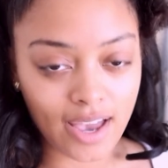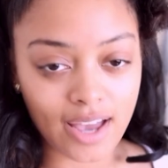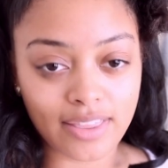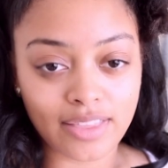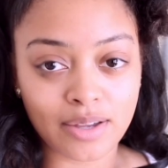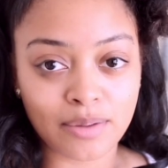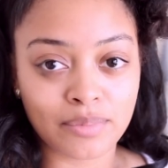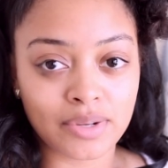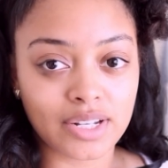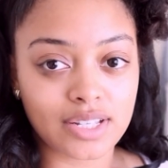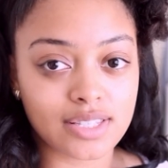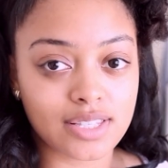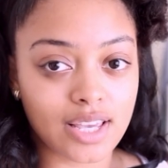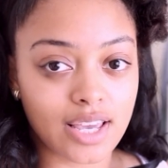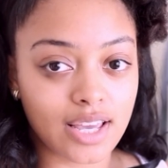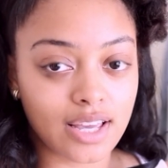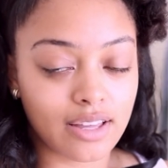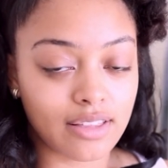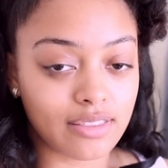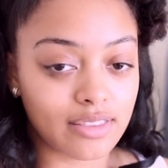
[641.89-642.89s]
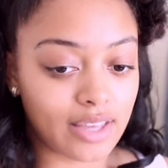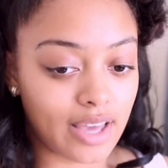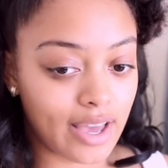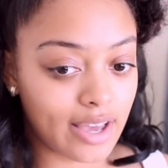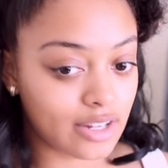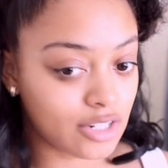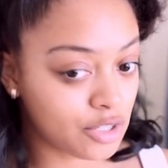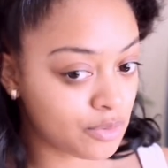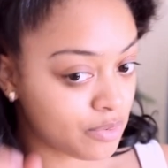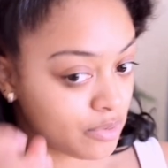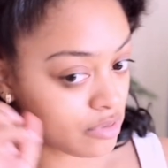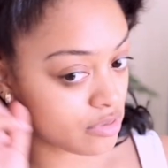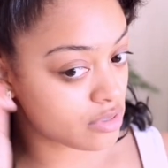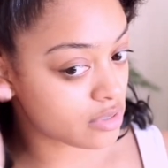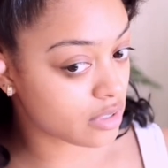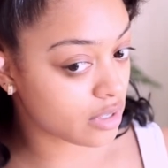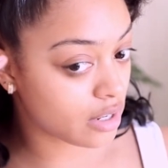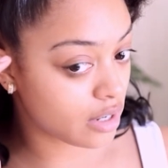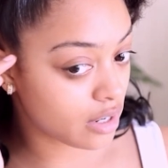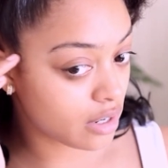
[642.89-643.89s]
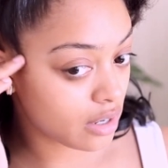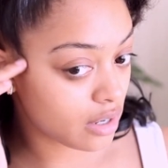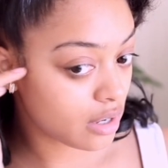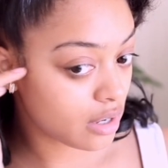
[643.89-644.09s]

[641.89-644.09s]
And then I'm going to take the edge booster